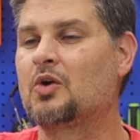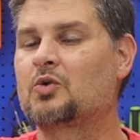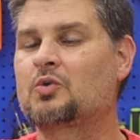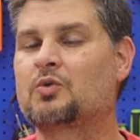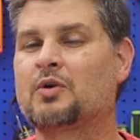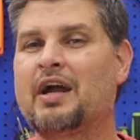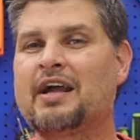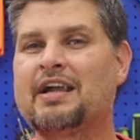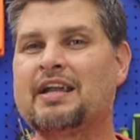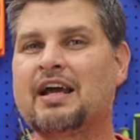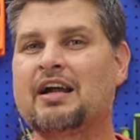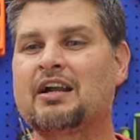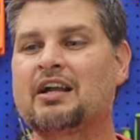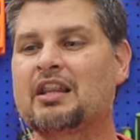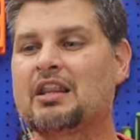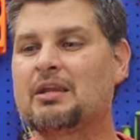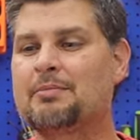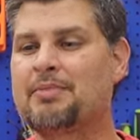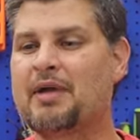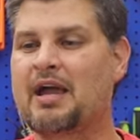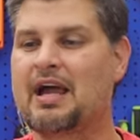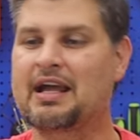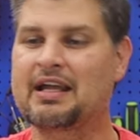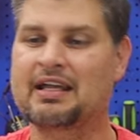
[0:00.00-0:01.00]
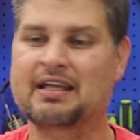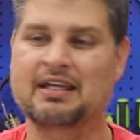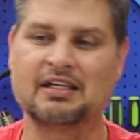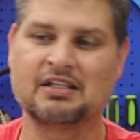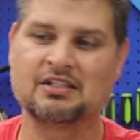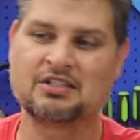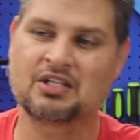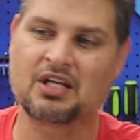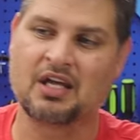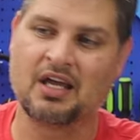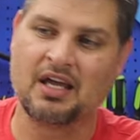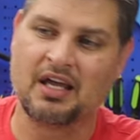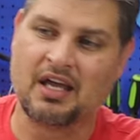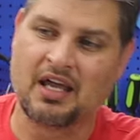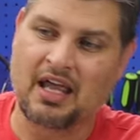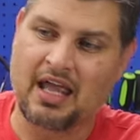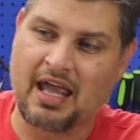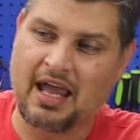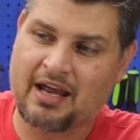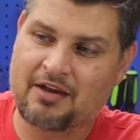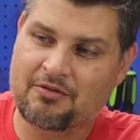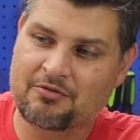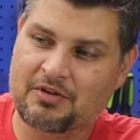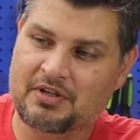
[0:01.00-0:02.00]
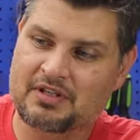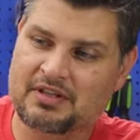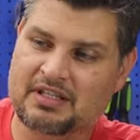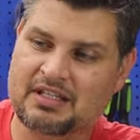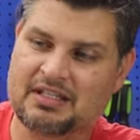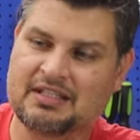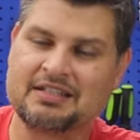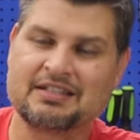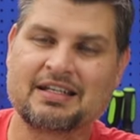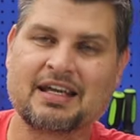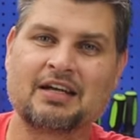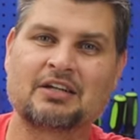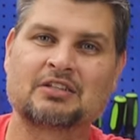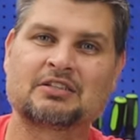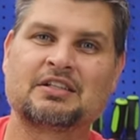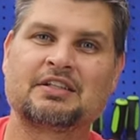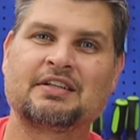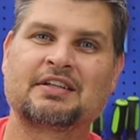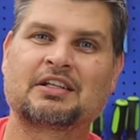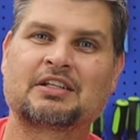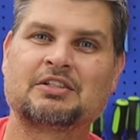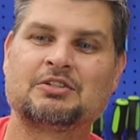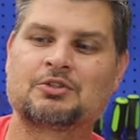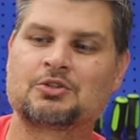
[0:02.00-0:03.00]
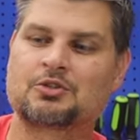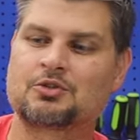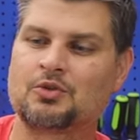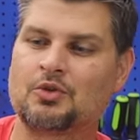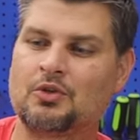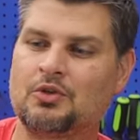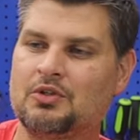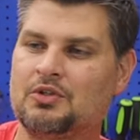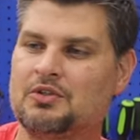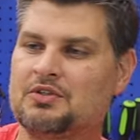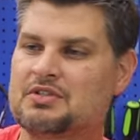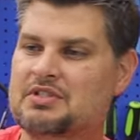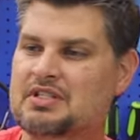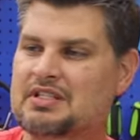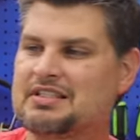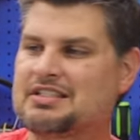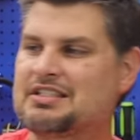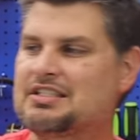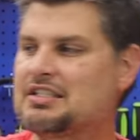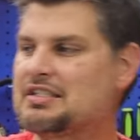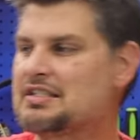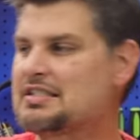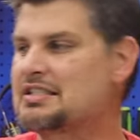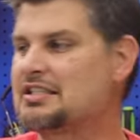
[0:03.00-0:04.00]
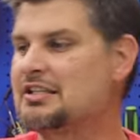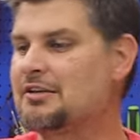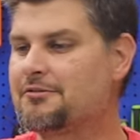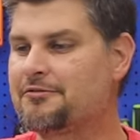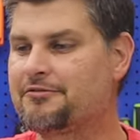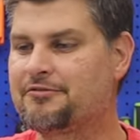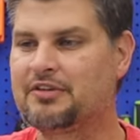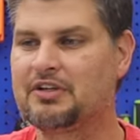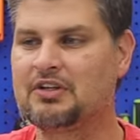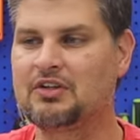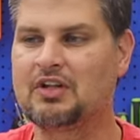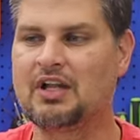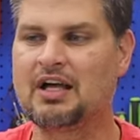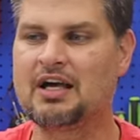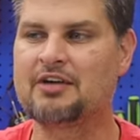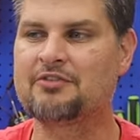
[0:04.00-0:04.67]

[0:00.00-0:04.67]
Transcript: Right out of the package, everything down to the controls, just the feel